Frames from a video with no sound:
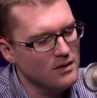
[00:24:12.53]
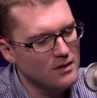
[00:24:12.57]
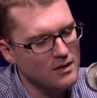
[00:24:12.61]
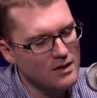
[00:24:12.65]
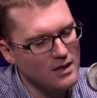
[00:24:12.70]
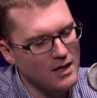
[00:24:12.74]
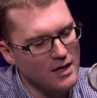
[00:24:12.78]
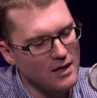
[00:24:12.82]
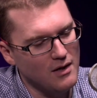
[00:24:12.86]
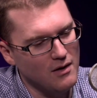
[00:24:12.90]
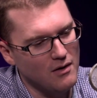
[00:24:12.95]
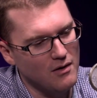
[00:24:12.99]

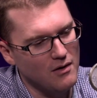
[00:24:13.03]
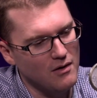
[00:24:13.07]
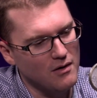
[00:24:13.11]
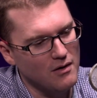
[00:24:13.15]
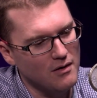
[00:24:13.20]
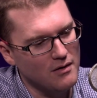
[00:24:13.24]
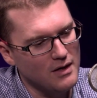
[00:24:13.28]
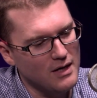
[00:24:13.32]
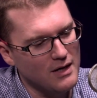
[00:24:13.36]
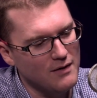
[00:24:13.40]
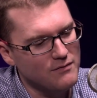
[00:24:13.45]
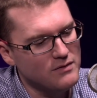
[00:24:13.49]
they
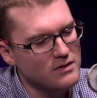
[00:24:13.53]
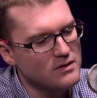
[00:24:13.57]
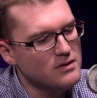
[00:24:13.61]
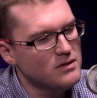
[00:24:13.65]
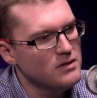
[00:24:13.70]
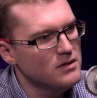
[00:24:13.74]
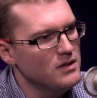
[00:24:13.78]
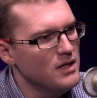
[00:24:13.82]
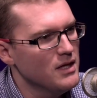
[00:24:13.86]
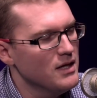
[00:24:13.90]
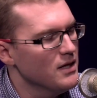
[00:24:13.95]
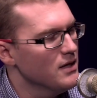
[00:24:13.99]
are they have
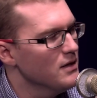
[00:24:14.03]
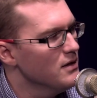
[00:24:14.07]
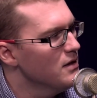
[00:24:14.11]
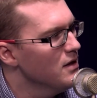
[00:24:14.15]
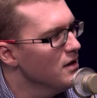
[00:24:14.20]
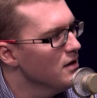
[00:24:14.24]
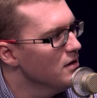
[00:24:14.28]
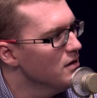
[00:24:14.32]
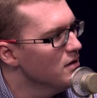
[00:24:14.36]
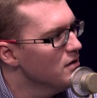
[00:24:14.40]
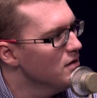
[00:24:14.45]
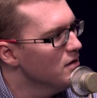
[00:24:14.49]
they
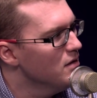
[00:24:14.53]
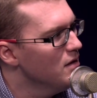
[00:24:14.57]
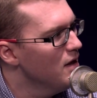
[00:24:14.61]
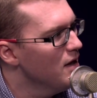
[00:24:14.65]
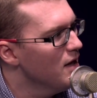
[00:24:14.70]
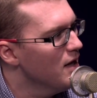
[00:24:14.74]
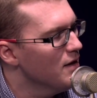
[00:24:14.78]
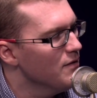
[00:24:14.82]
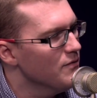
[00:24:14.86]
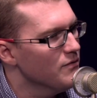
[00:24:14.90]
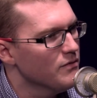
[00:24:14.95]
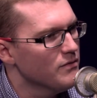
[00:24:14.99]
they
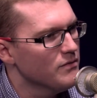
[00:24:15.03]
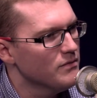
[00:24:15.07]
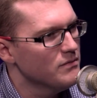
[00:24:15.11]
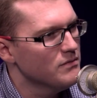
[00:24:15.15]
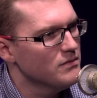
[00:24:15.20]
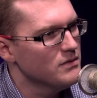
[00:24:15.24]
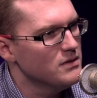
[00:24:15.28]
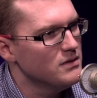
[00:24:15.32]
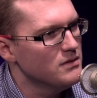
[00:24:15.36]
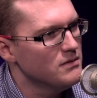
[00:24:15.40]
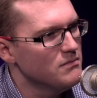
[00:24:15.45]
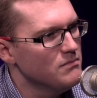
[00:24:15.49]
they have
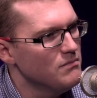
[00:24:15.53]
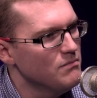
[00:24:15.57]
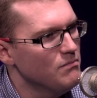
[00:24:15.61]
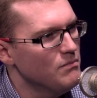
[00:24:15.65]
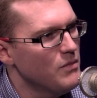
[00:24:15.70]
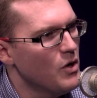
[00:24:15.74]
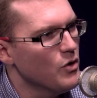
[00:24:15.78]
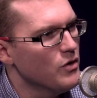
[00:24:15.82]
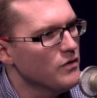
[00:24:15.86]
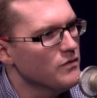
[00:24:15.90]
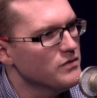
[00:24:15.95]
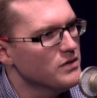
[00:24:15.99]

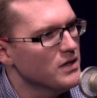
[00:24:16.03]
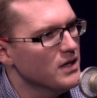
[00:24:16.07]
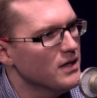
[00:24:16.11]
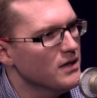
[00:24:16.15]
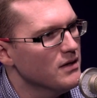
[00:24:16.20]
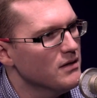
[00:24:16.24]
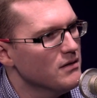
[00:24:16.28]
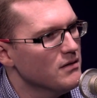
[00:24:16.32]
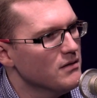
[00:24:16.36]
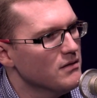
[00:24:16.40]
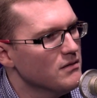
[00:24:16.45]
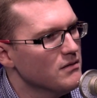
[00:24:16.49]
motives
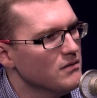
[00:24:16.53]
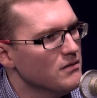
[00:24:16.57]
that